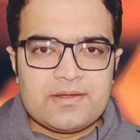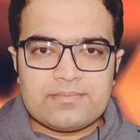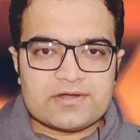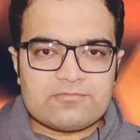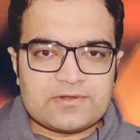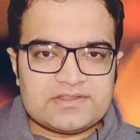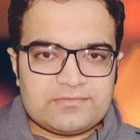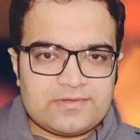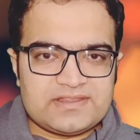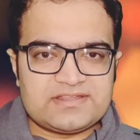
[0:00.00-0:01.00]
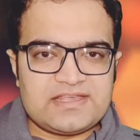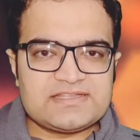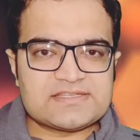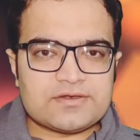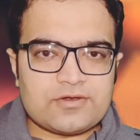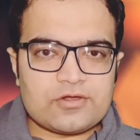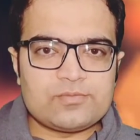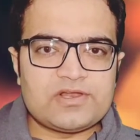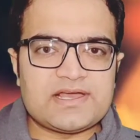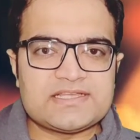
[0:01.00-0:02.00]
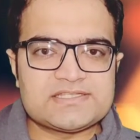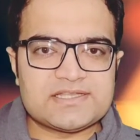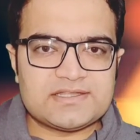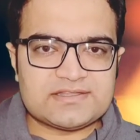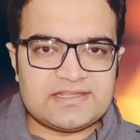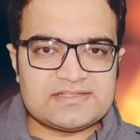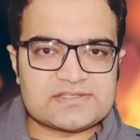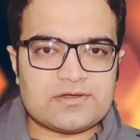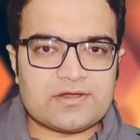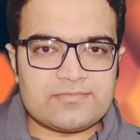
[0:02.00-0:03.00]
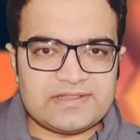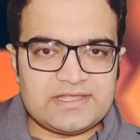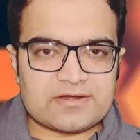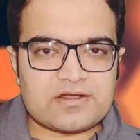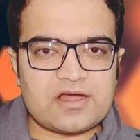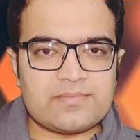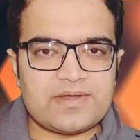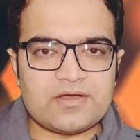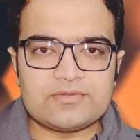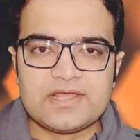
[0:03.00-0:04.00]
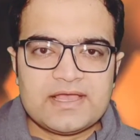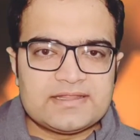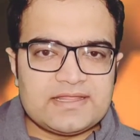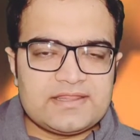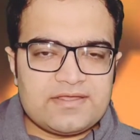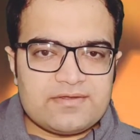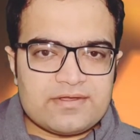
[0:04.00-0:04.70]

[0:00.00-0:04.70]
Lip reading: But when things are normalized, when they are calmed down, then they